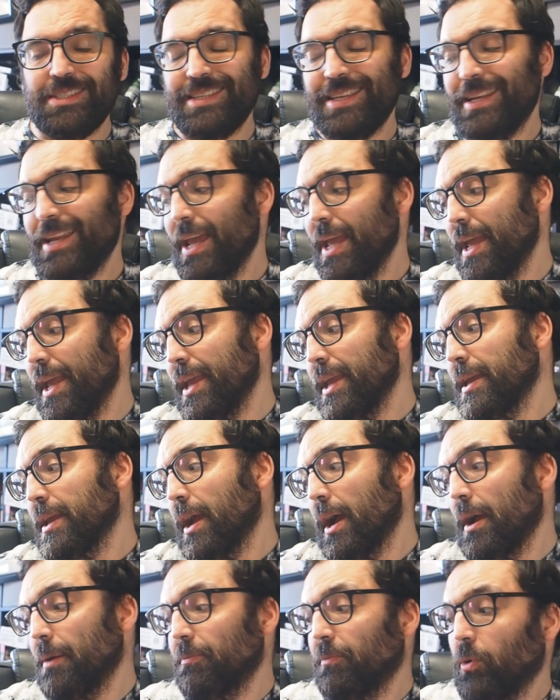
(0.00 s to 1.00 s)
Today
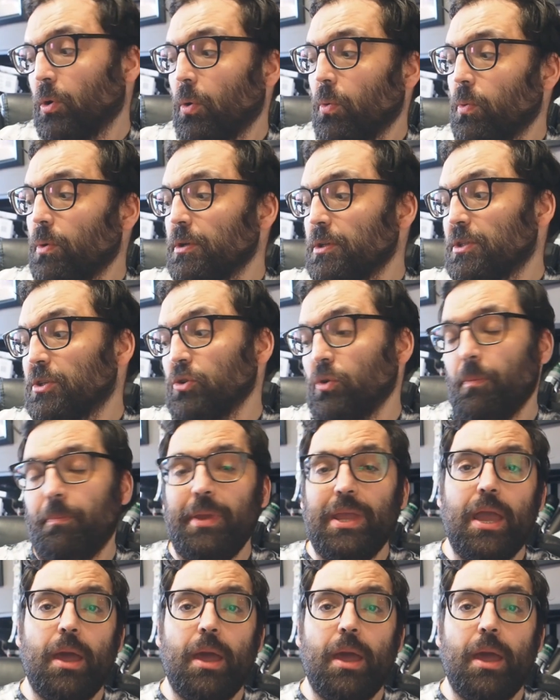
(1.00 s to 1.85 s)
I'm going to be